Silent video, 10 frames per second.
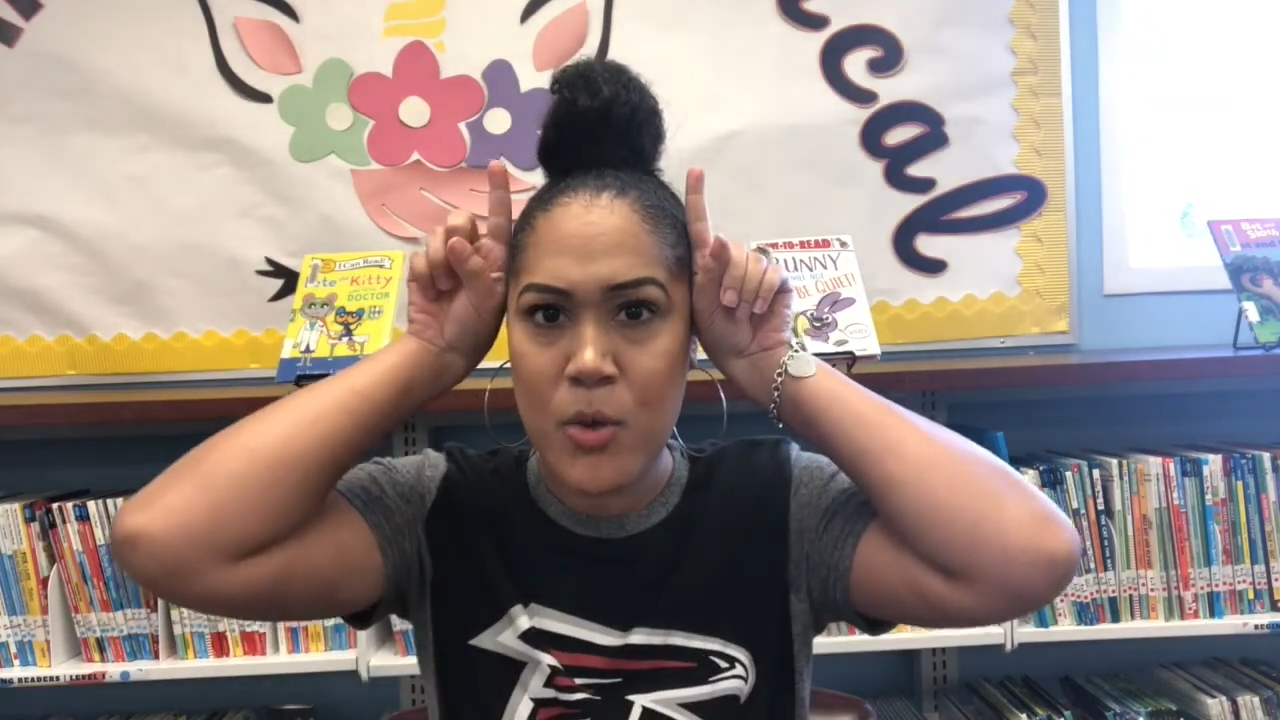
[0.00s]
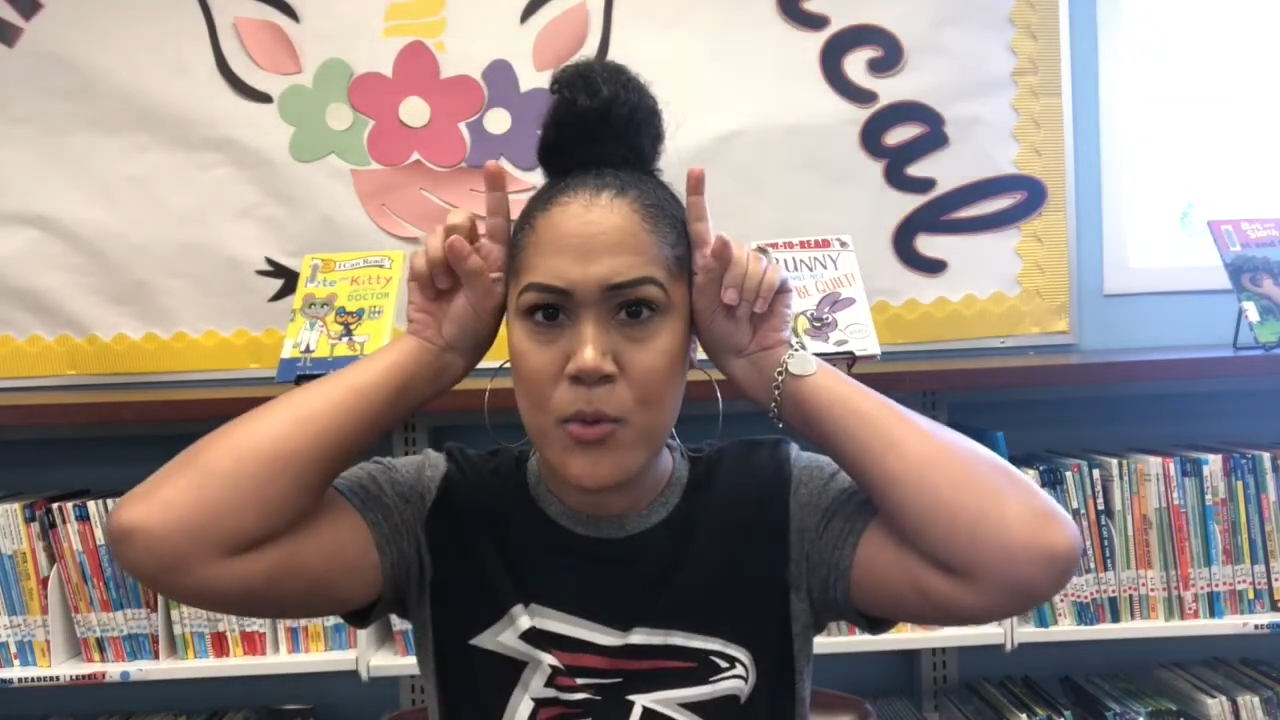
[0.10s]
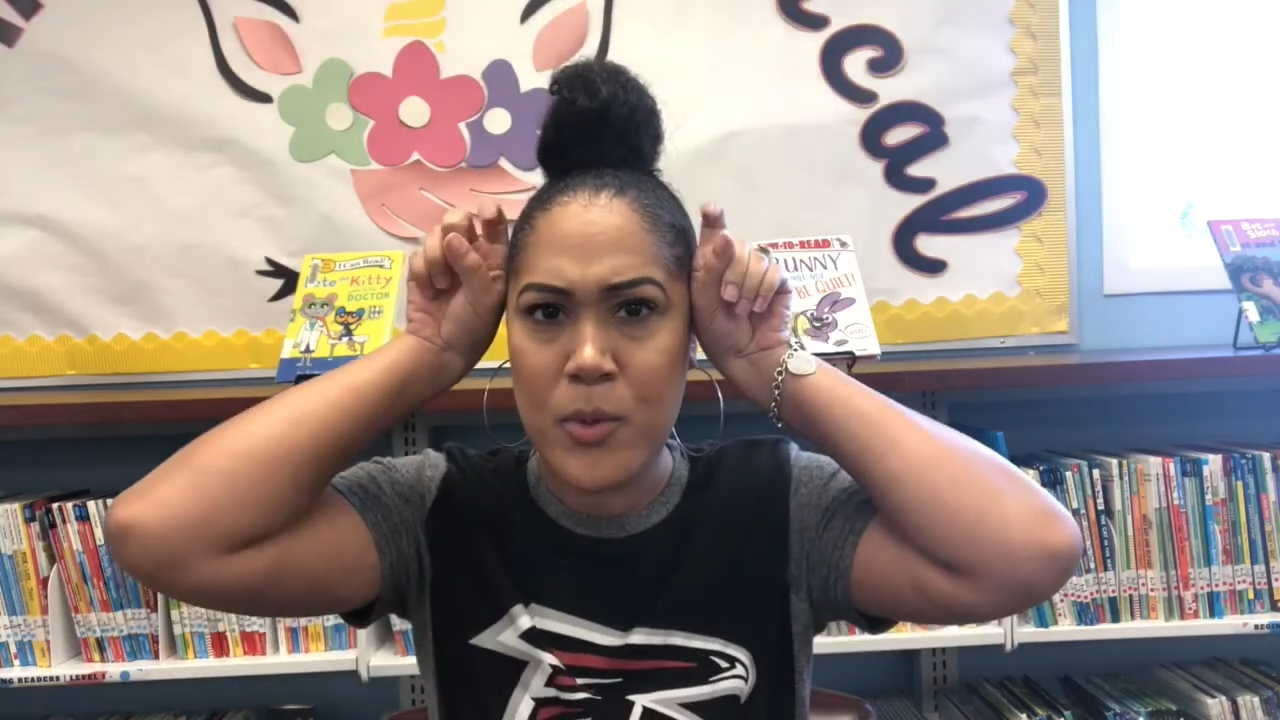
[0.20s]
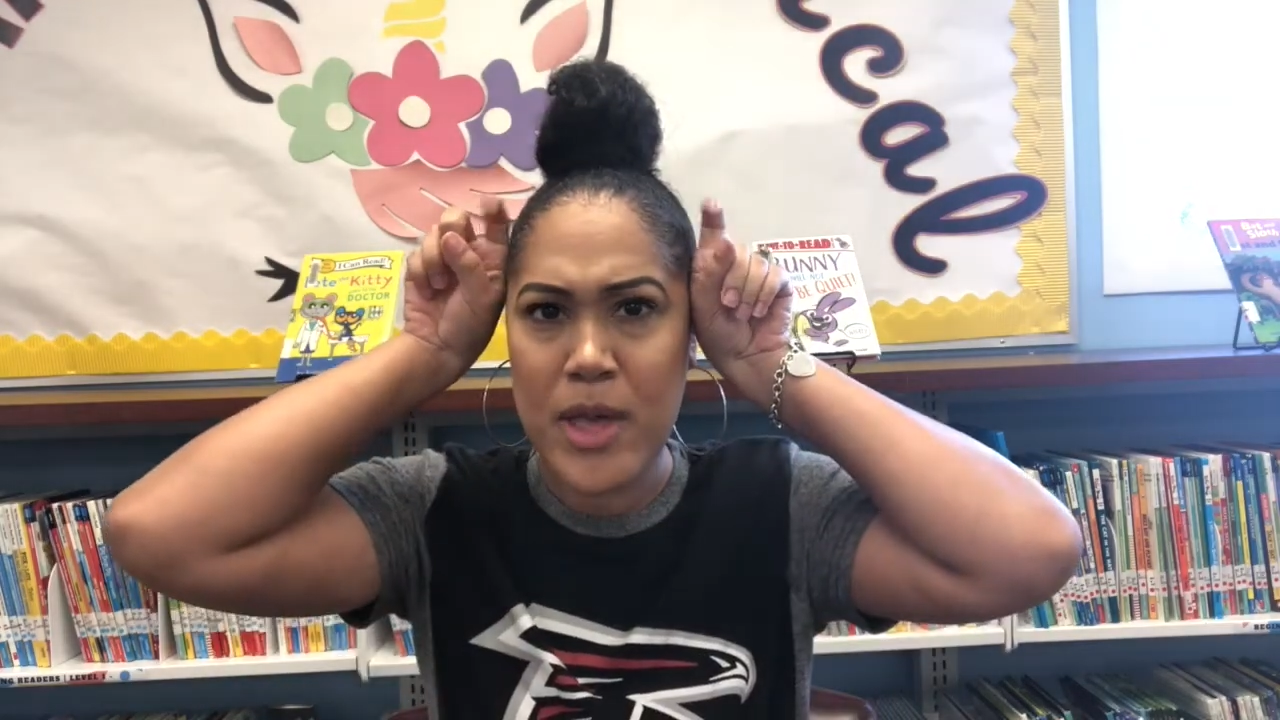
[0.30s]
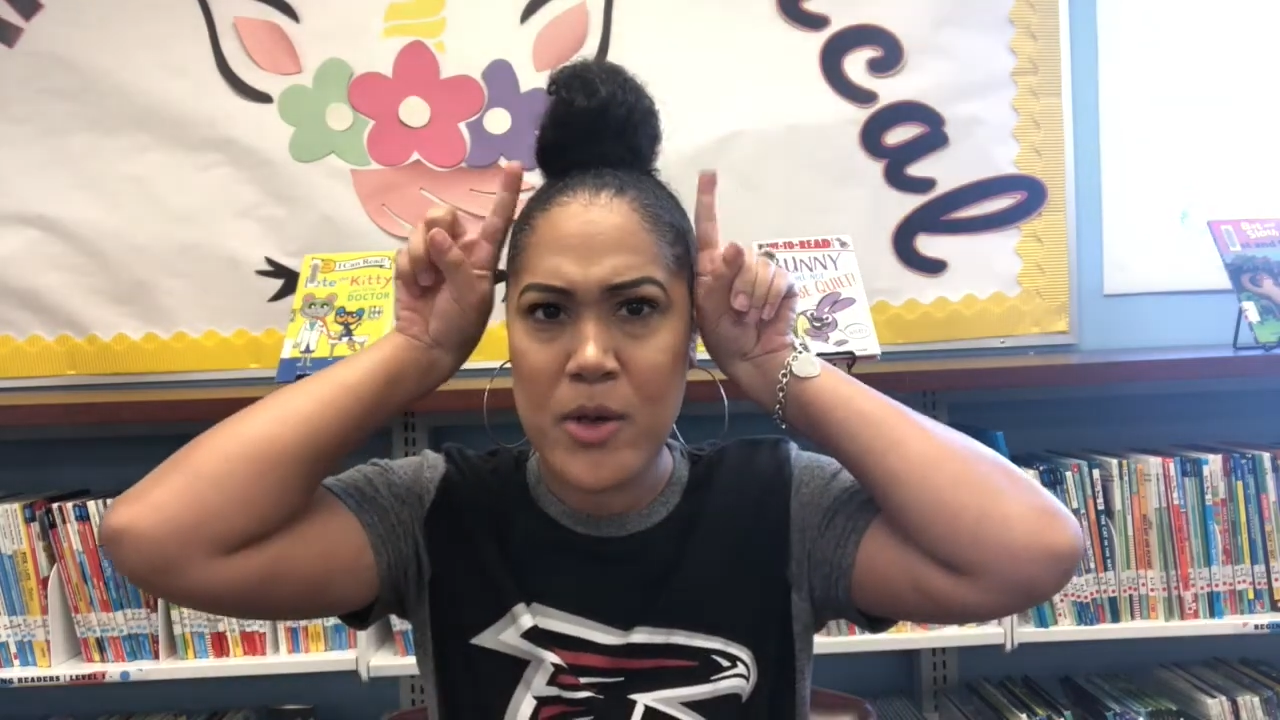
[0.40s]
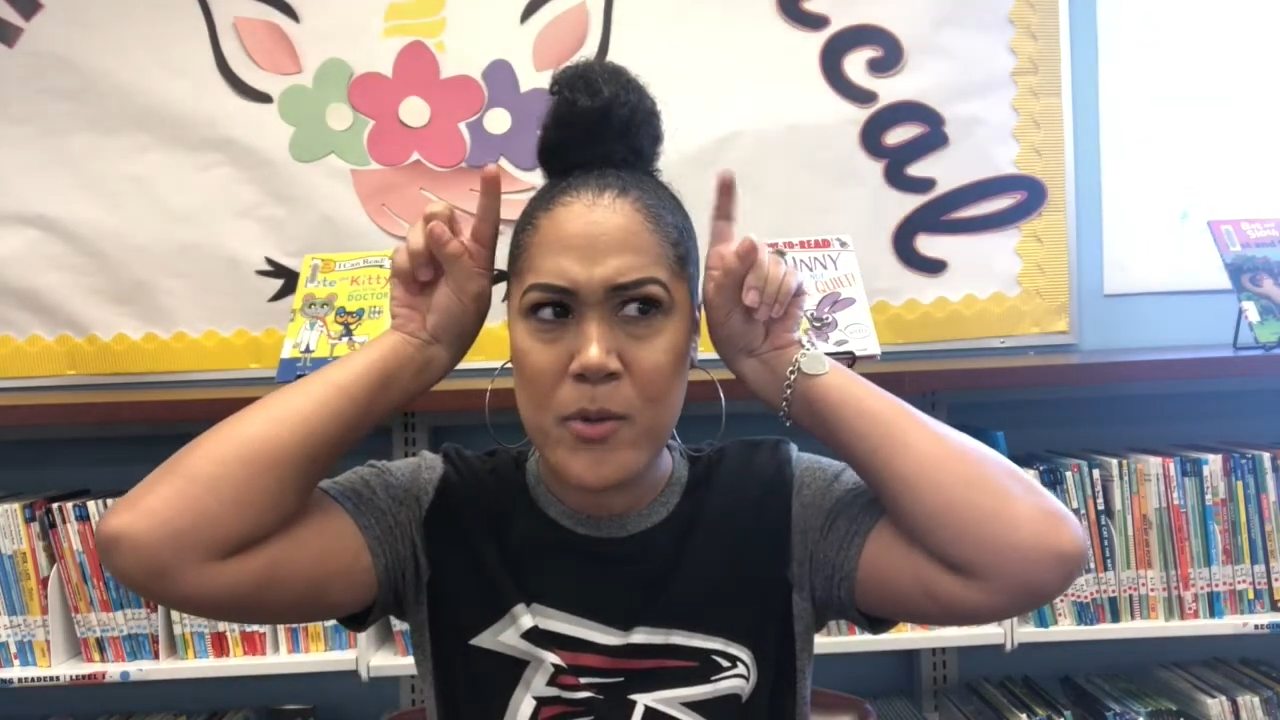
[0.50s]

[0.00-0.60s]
wiggle,